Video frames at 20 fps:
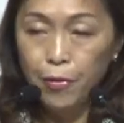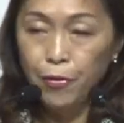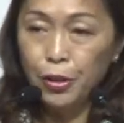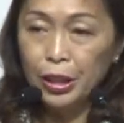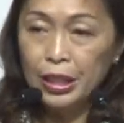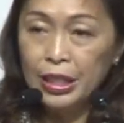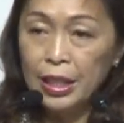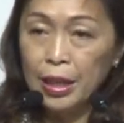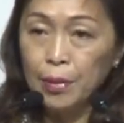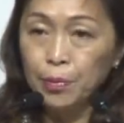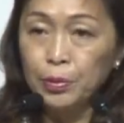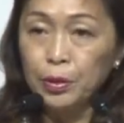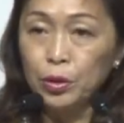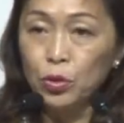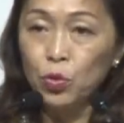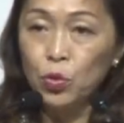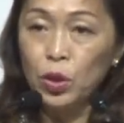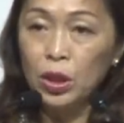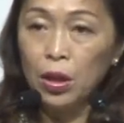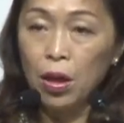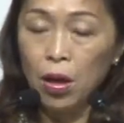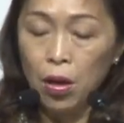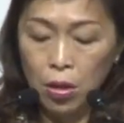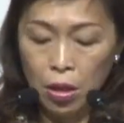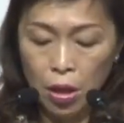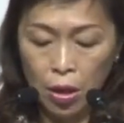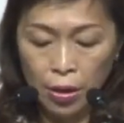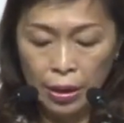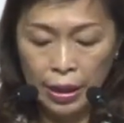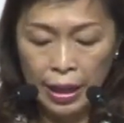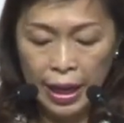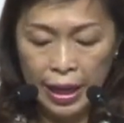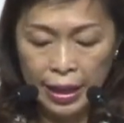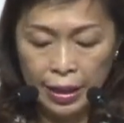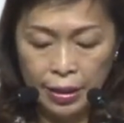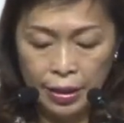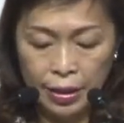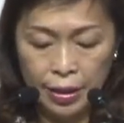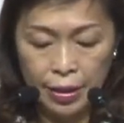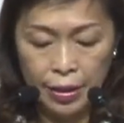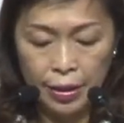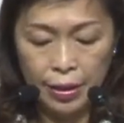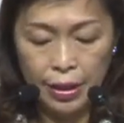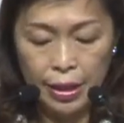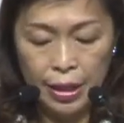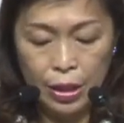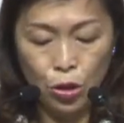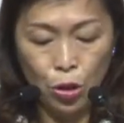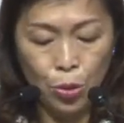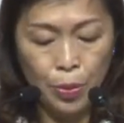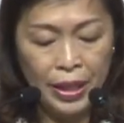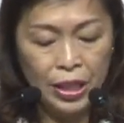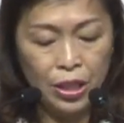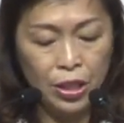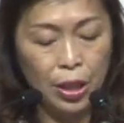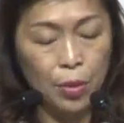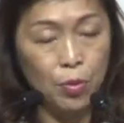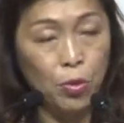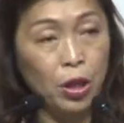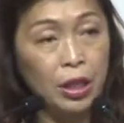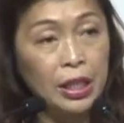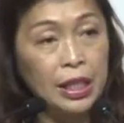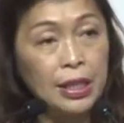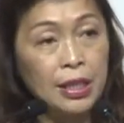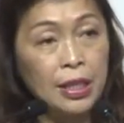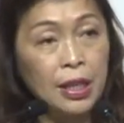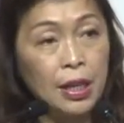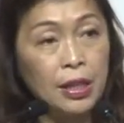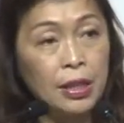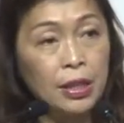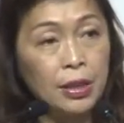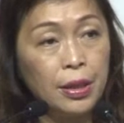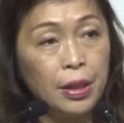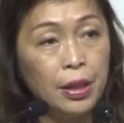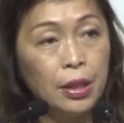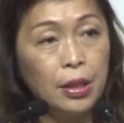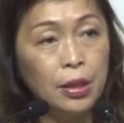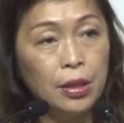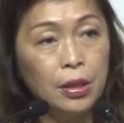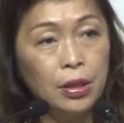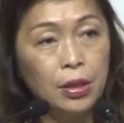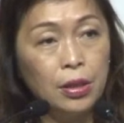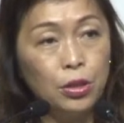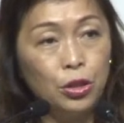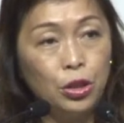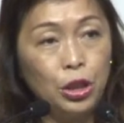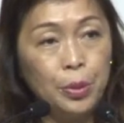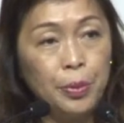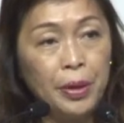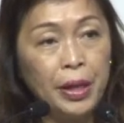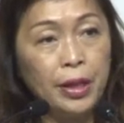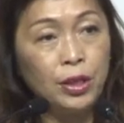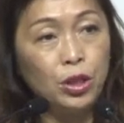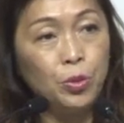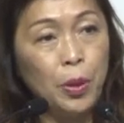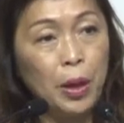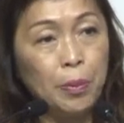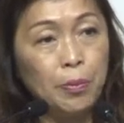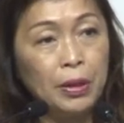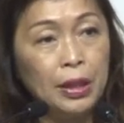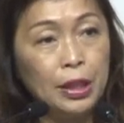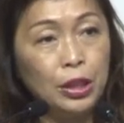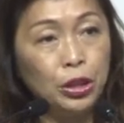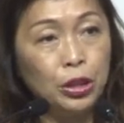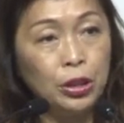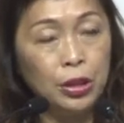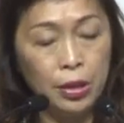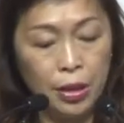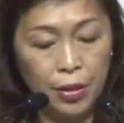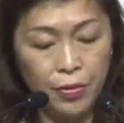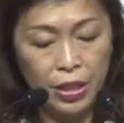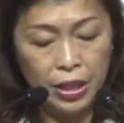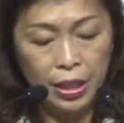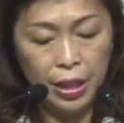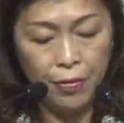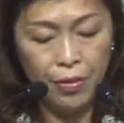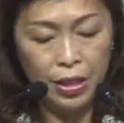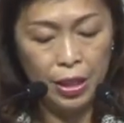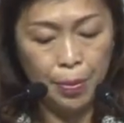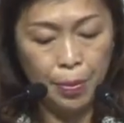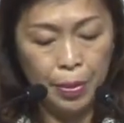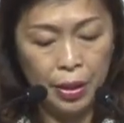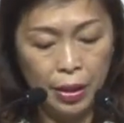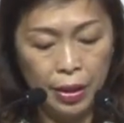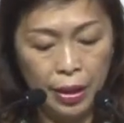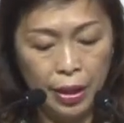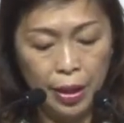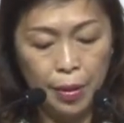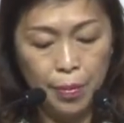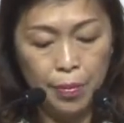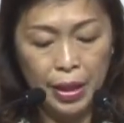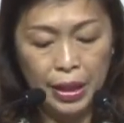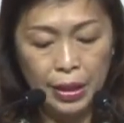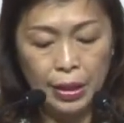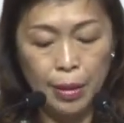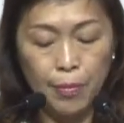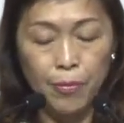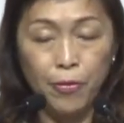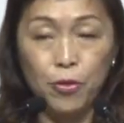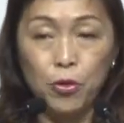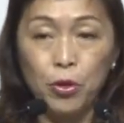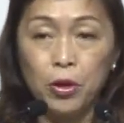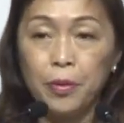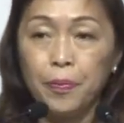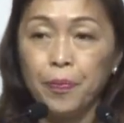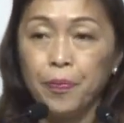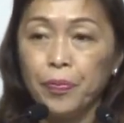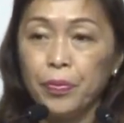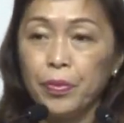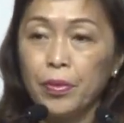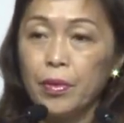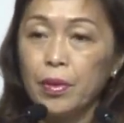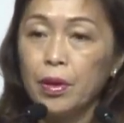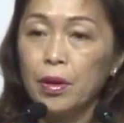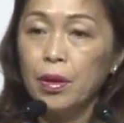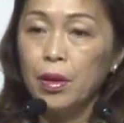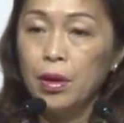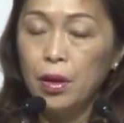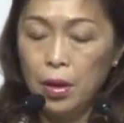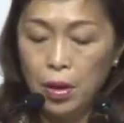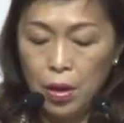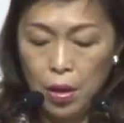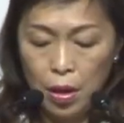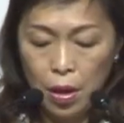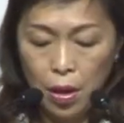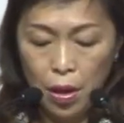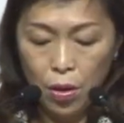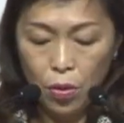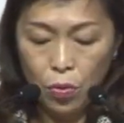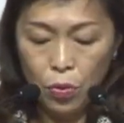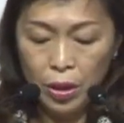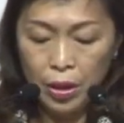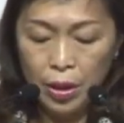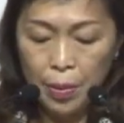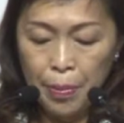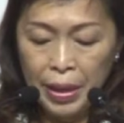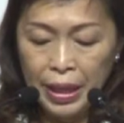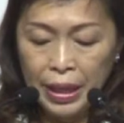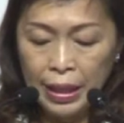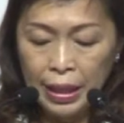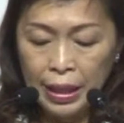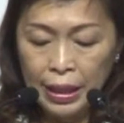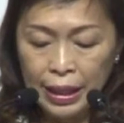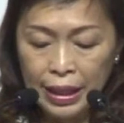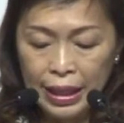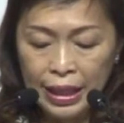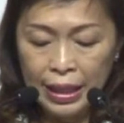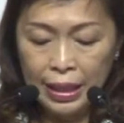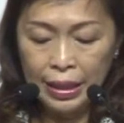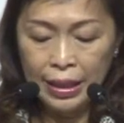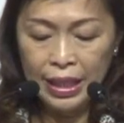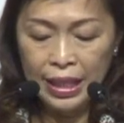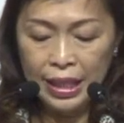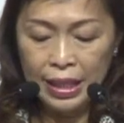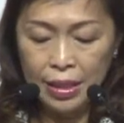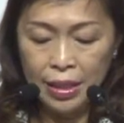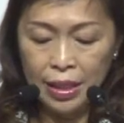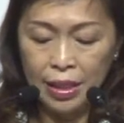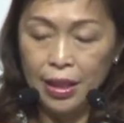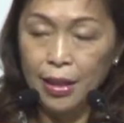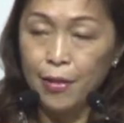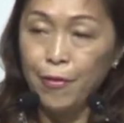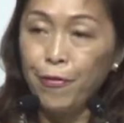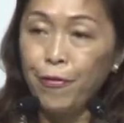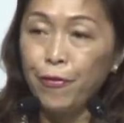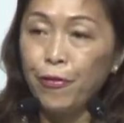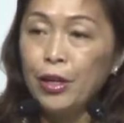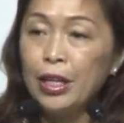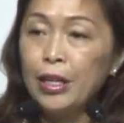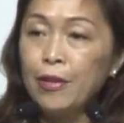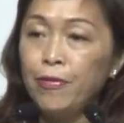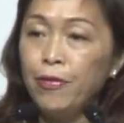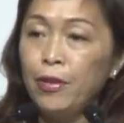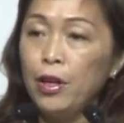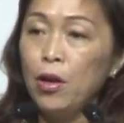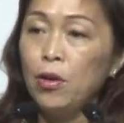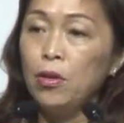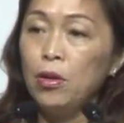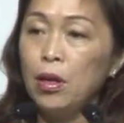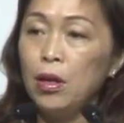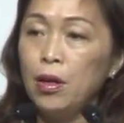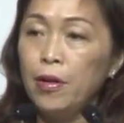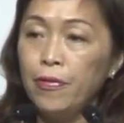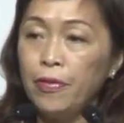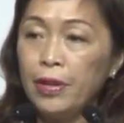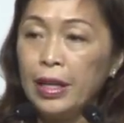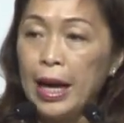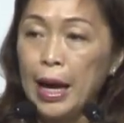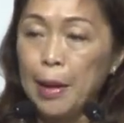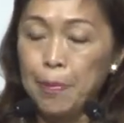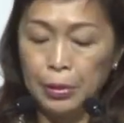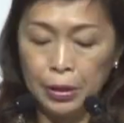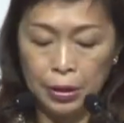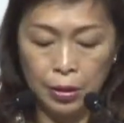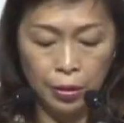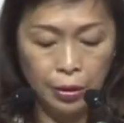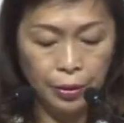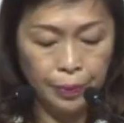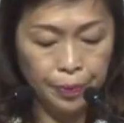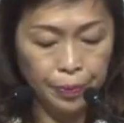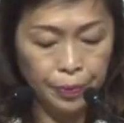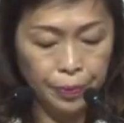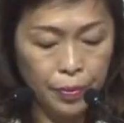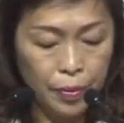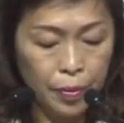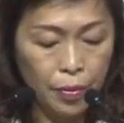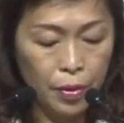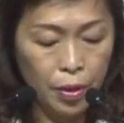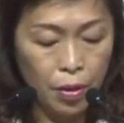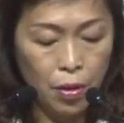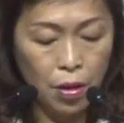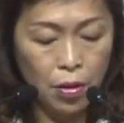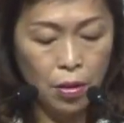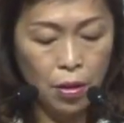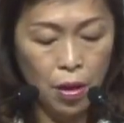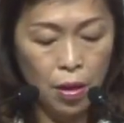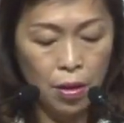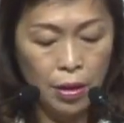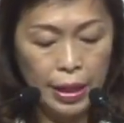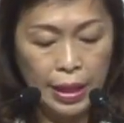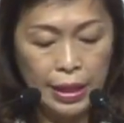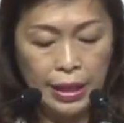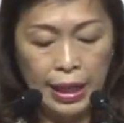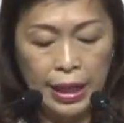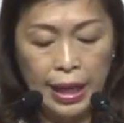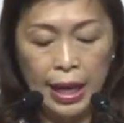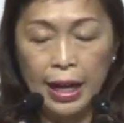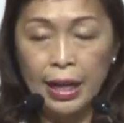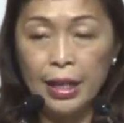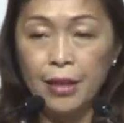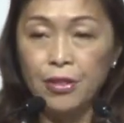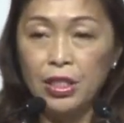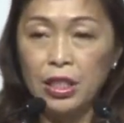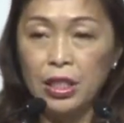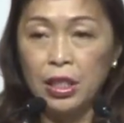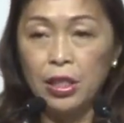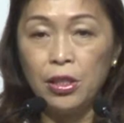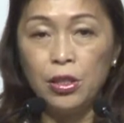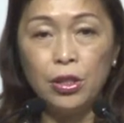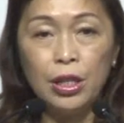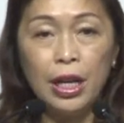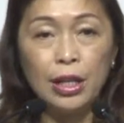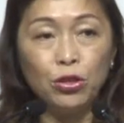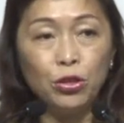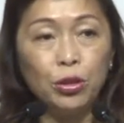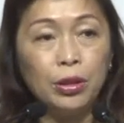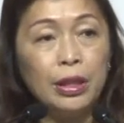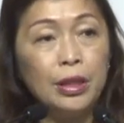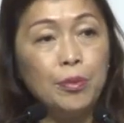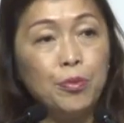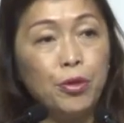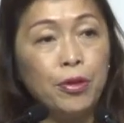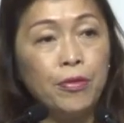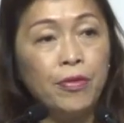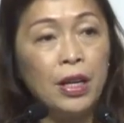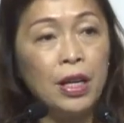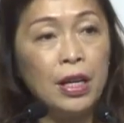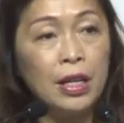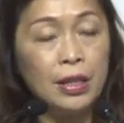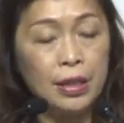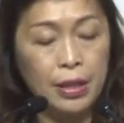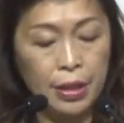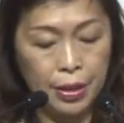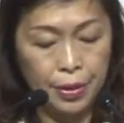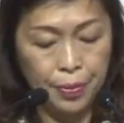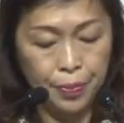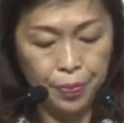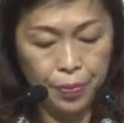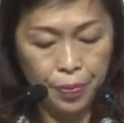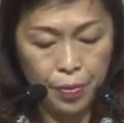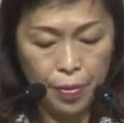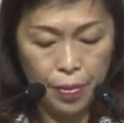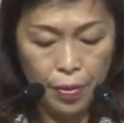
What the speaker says: For example, what Hong Kong lacks in domestic market size, GBA's population of 70 million makes up for. What the mainland needs in free flow of capital, Hong Kong as an IFC naturally provides.